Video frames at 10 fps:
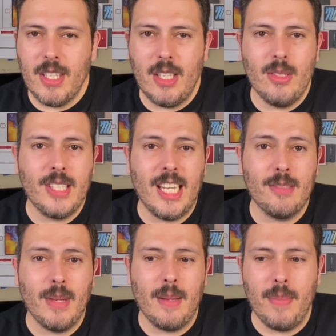use case
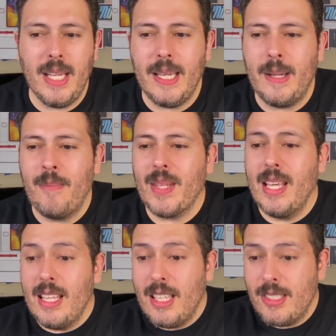may be,
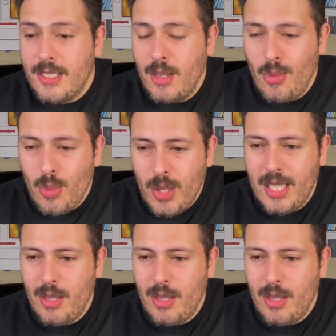this is a really,